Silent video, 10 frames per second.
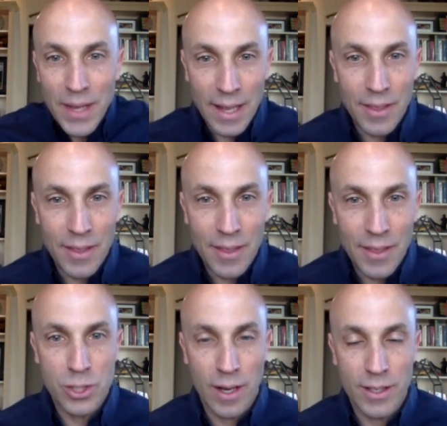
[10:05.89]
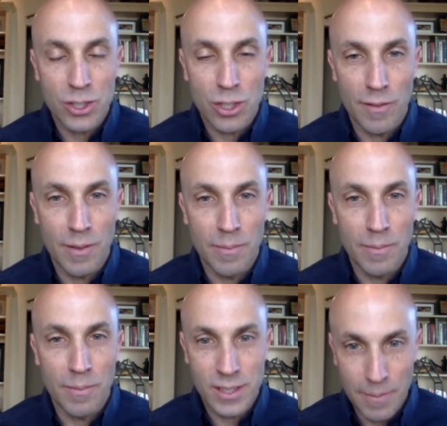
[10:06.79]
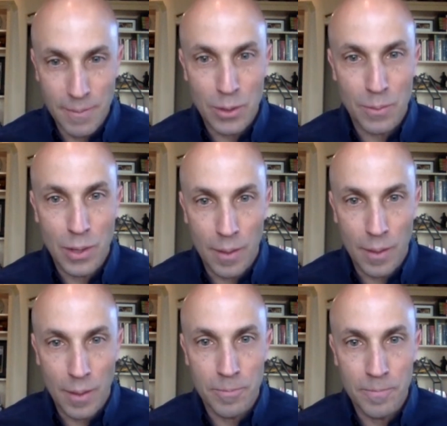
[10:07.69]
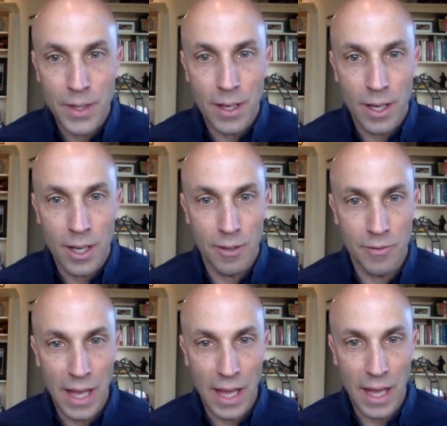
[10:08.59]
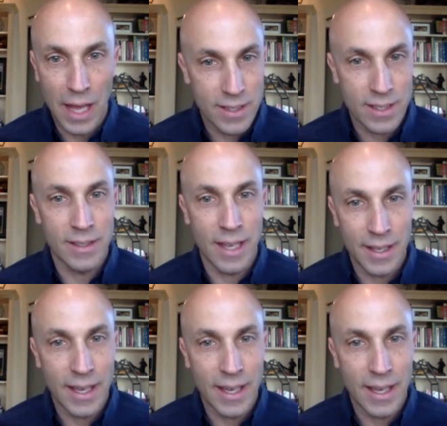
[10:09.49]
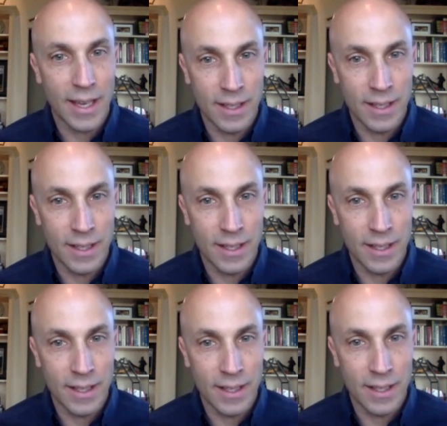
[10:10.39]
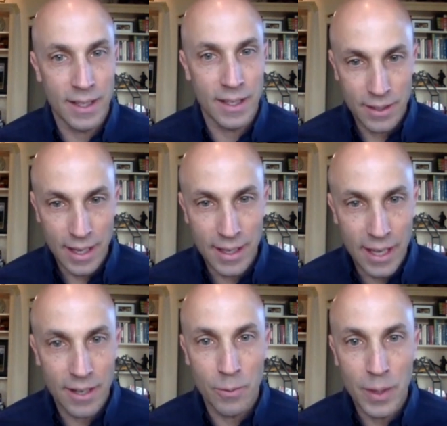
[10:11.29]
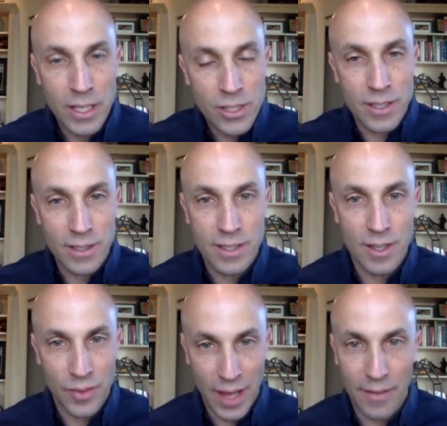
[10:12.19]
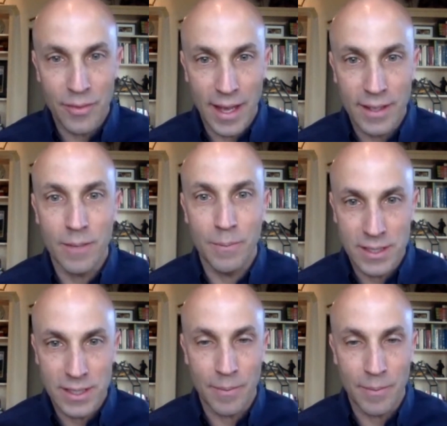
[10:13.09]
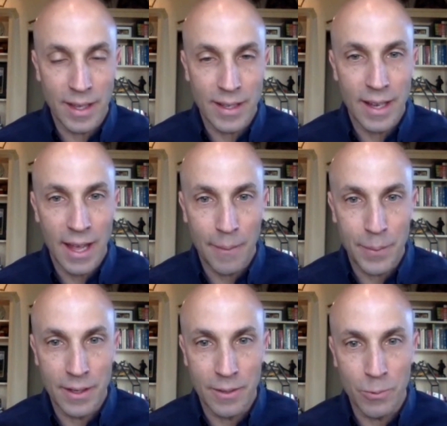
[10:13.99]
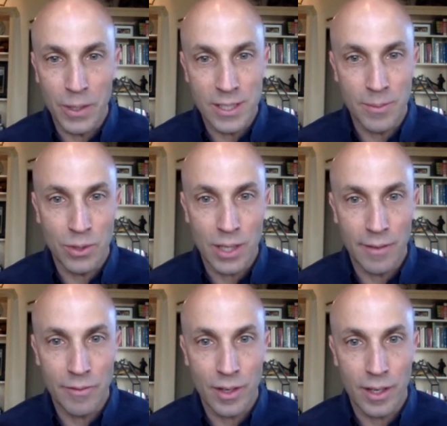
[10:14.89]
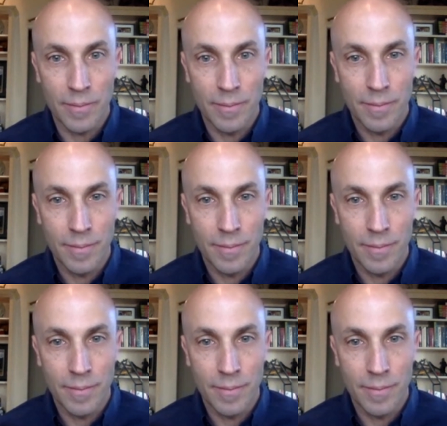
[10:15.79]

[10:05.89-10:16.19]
I think if we're trying to solve a much simpler problem of AVs in dedicated lanes, in dedicated regions, that could be something that can happen in a reasonable time frame.